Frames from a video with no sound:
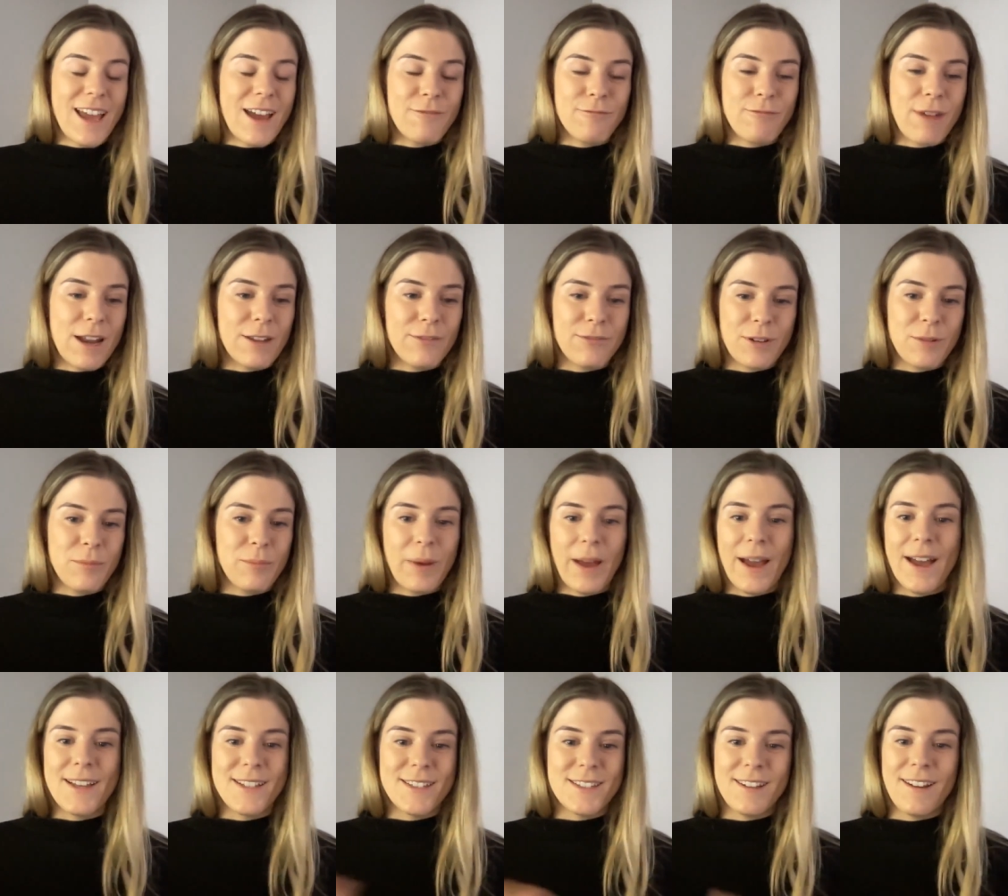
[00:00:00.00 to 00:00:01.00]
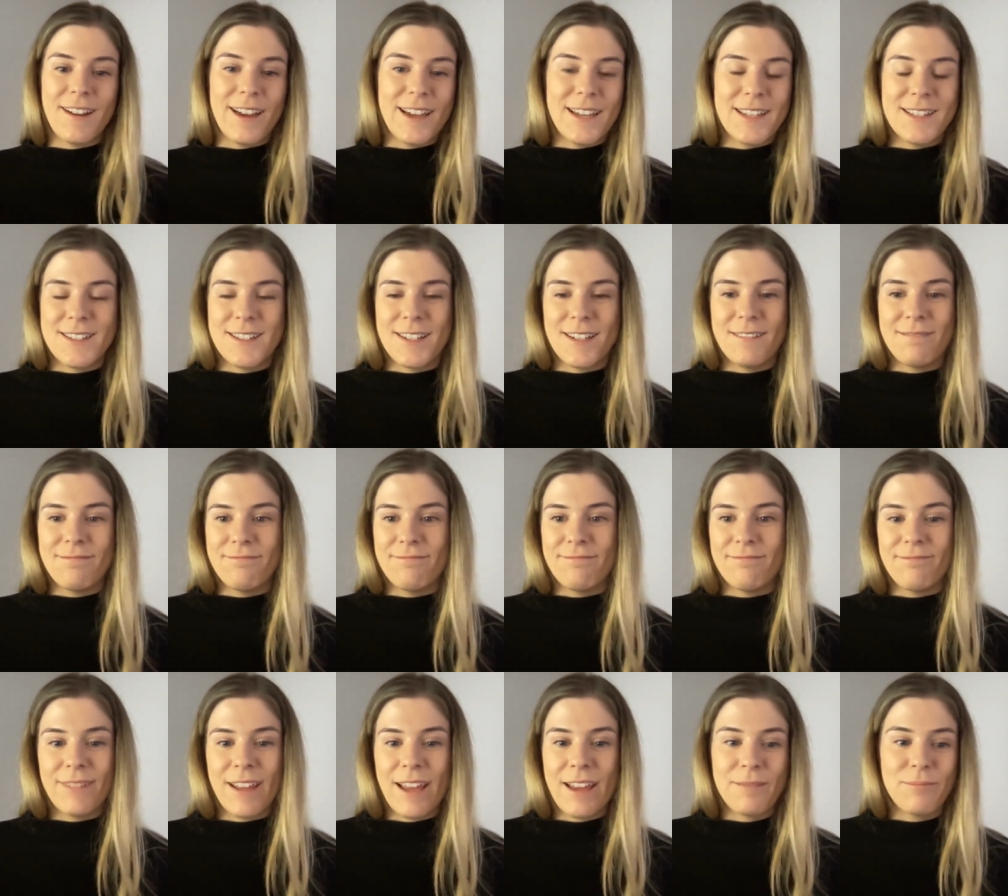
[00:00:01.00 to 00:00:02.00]
relevant, personalized, and
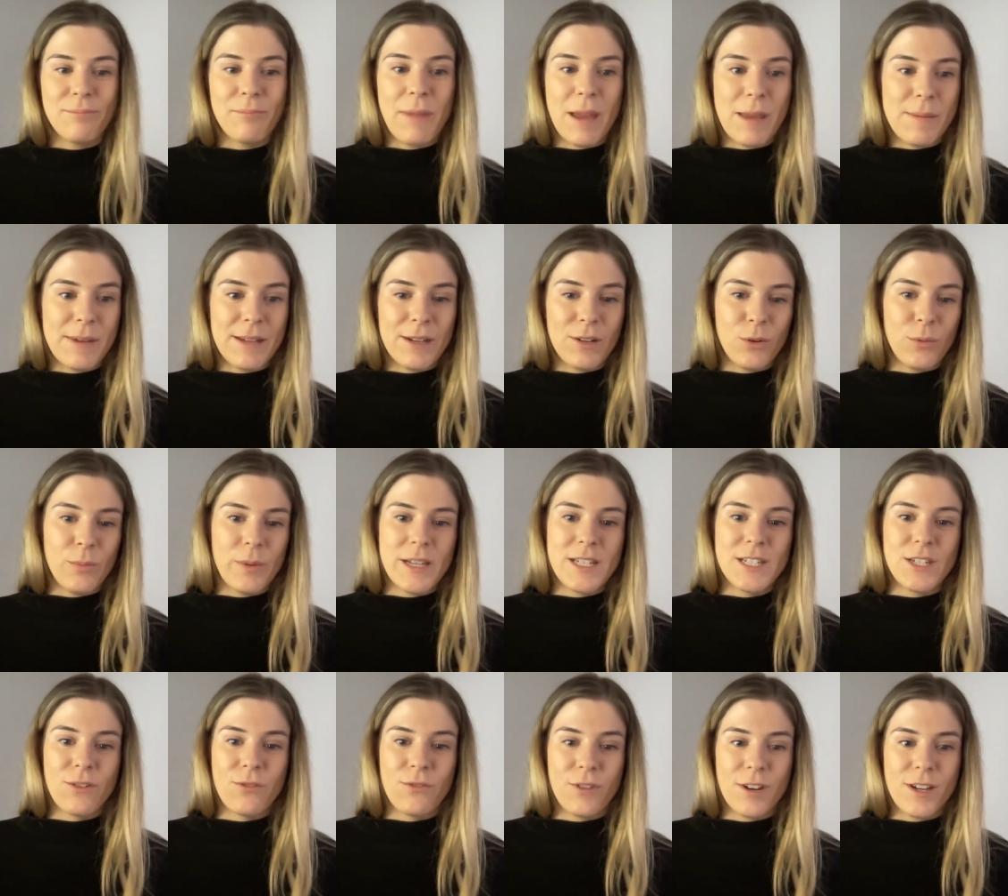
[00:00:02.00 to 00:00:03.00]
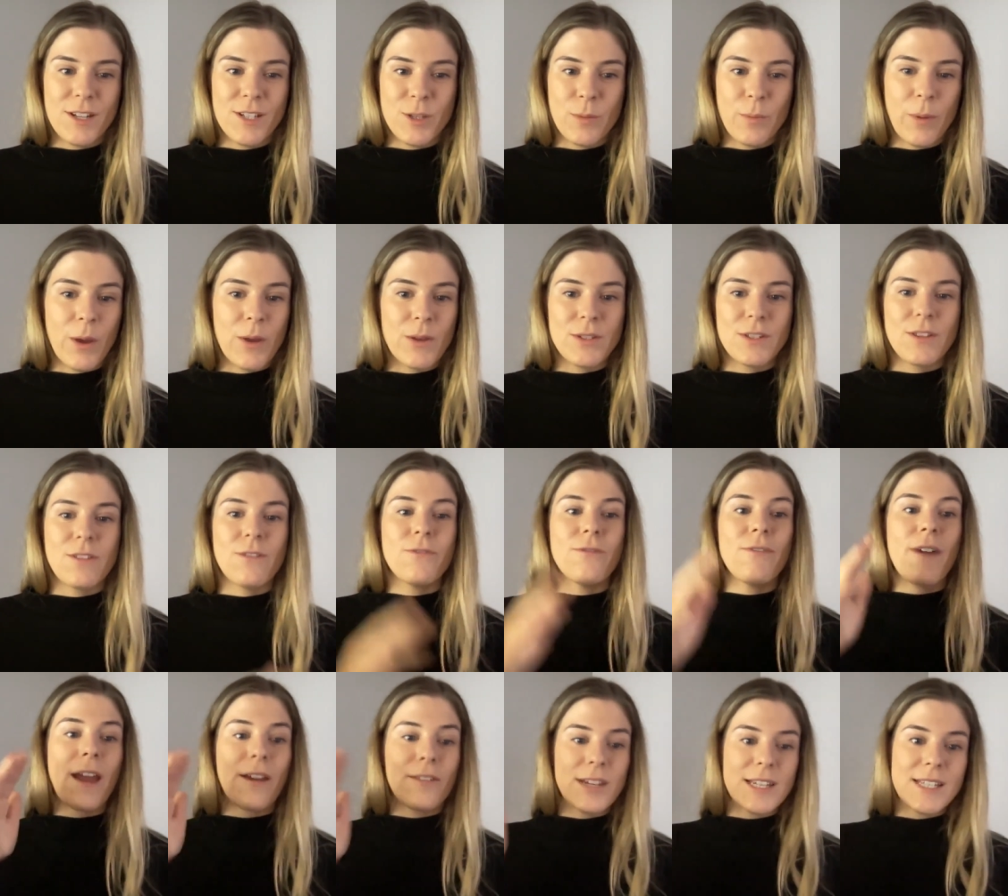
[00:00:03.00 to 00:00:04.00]
maybe a little bit different as opposed to the
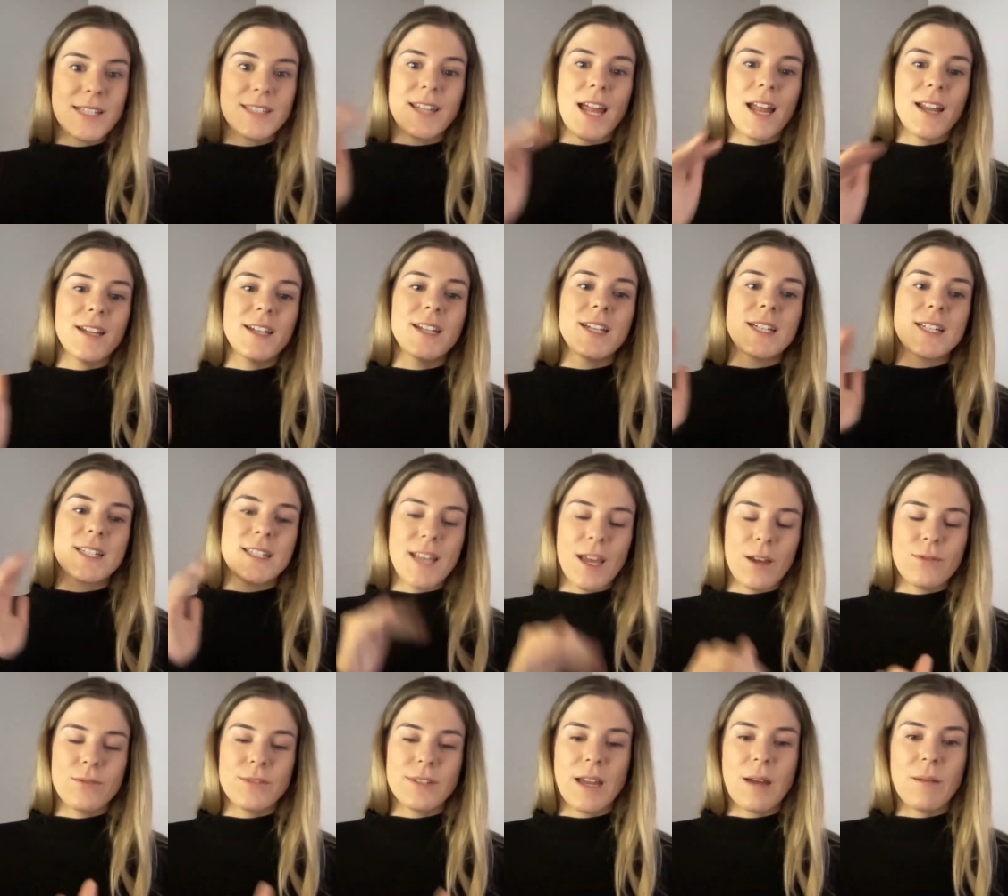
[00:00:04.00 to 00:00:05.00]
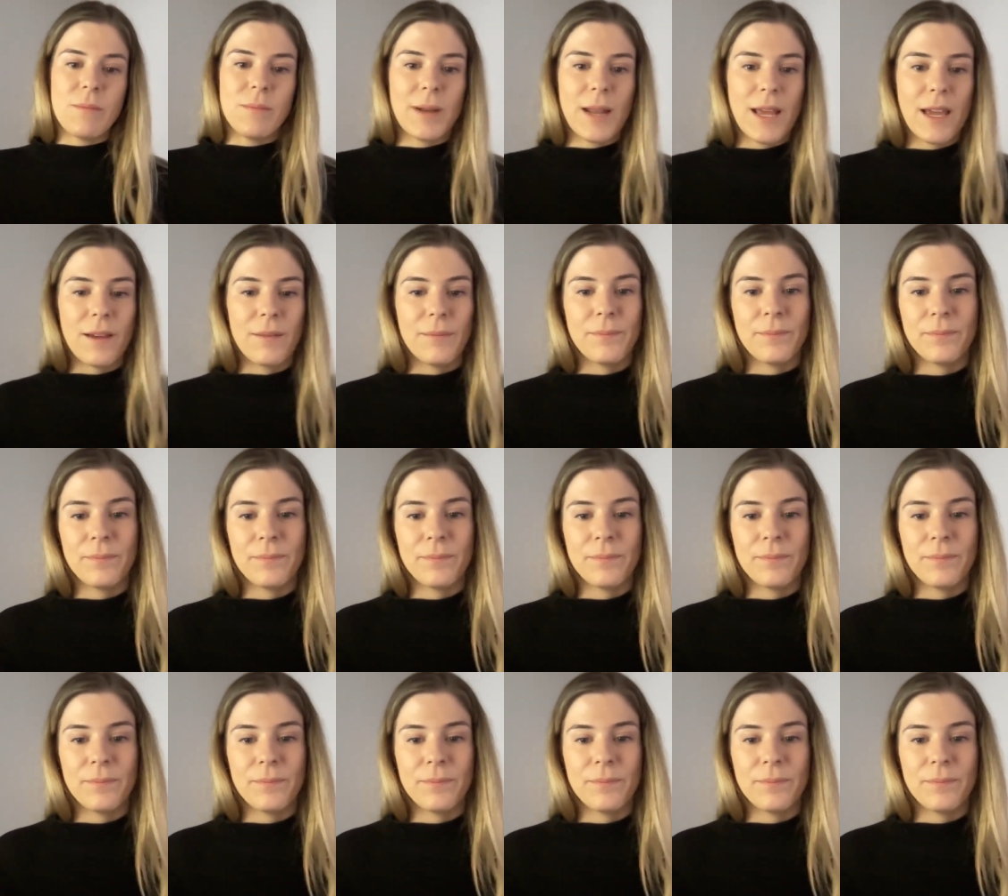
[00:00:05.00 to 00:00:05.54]
very standard sales template.